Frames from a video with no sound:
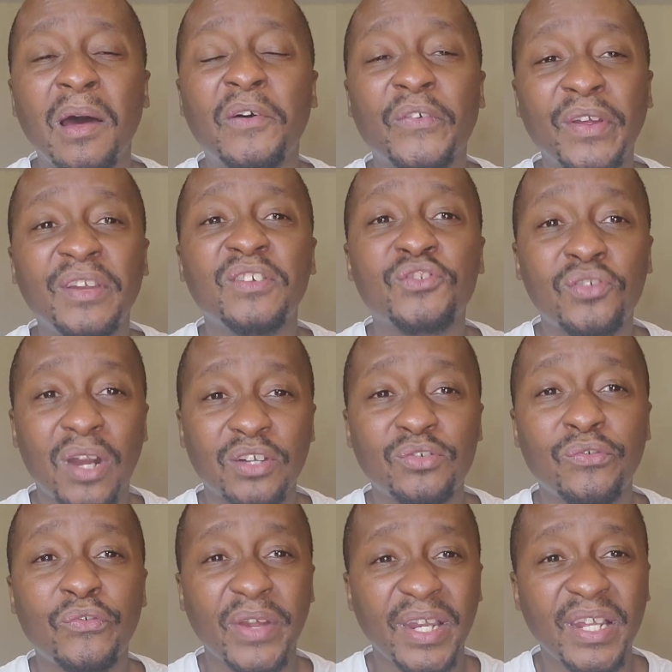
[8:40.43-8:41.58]
read
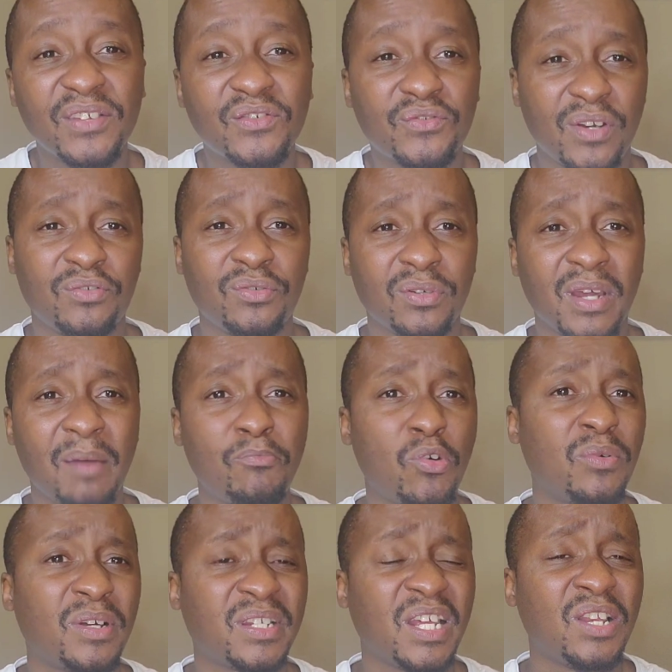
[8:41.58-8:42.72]
instruction. I'm not
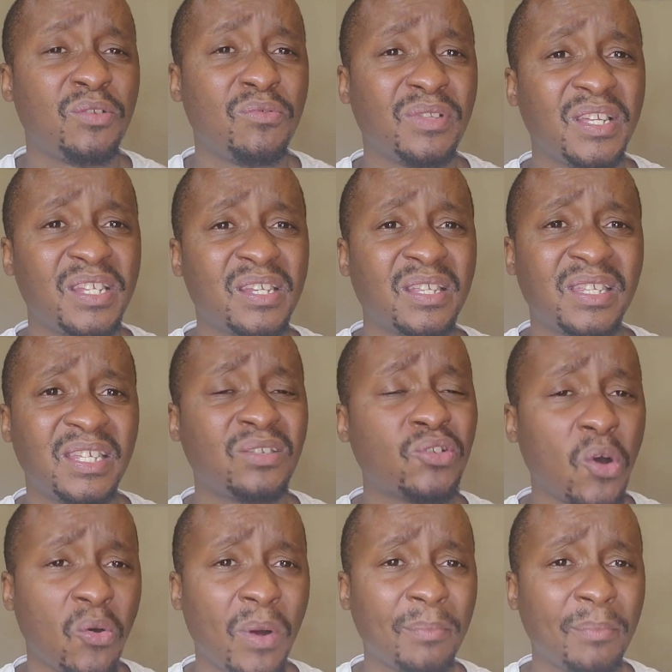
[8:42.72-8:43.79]
gonna tell you this or this, no.